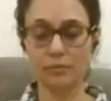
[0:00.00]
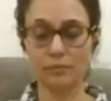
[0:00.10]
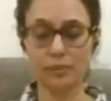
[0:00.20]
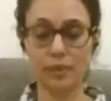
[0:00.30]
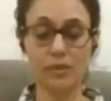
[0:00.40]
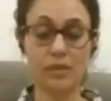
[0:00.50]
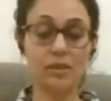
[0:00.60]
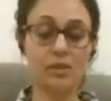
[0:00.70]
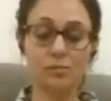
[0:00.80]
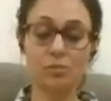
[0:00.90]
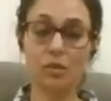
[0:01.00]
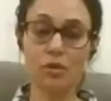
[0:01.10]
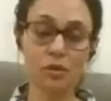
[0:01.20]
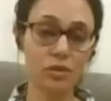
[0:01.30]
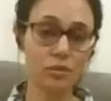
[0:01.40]
because it is
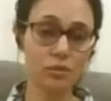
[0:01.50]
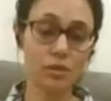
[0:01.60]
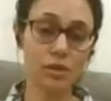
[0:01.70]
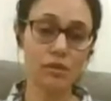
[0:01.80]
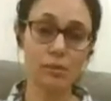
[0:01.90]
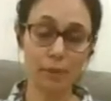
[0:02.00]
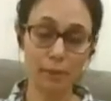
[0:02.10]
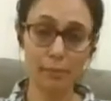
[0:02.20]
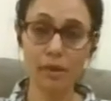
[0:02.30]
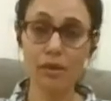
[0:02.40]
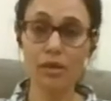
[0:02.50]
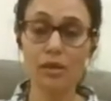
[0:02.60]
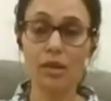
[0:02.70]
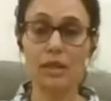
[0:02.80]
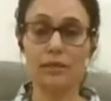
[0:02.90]
important to remember
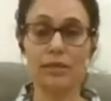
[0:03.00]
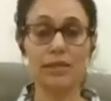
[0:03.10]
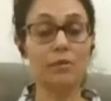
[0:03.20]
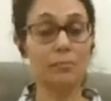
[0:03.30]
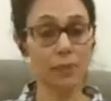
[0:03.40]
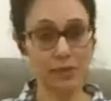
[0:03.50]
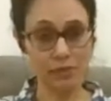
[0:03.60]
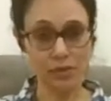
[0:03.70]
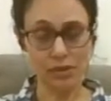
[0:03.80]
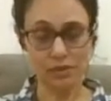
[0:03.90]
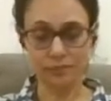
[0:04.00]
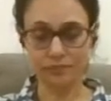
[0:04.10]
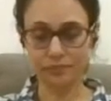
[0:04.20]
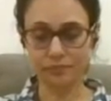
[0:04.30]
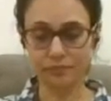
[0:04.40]
that our parents,
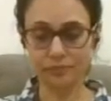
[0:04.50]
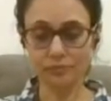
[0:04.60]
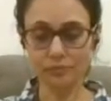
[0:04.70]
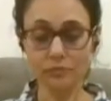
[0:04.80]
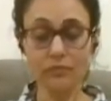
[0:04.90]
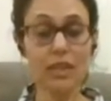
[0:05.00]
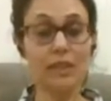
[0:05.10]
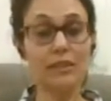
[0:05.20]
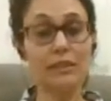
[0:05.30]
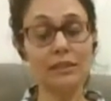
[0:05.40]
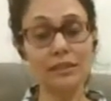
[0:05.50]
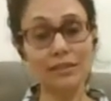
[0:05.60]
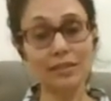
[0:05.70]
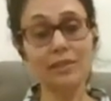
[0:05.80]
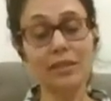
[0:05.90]
they
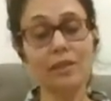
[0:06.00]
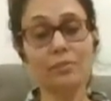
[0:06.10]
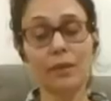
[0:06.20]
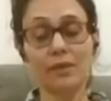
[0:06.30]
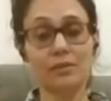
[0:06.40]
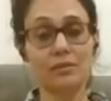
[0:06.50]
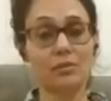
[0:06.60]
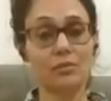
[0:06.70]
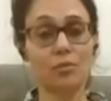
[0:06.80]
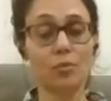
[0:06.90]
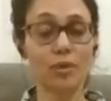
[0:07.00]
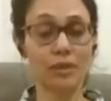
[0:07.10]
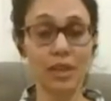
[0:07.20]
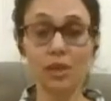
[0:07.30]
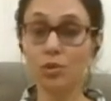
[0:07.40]
did their best
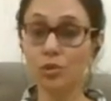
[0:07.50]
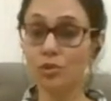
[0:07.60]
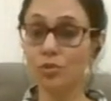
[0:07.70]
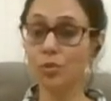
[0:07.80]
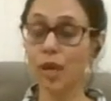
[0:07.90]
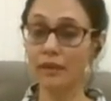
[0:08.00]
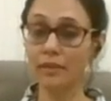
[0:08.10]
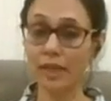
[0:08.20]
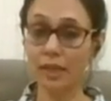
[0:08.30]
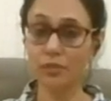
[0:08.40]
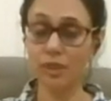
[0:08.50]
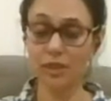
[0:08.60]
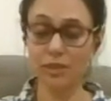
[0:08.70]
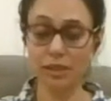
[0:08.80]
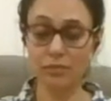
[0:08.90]
what they could do at that
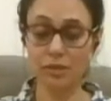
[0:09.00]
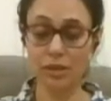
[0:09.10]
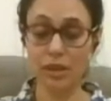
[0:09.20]
very time,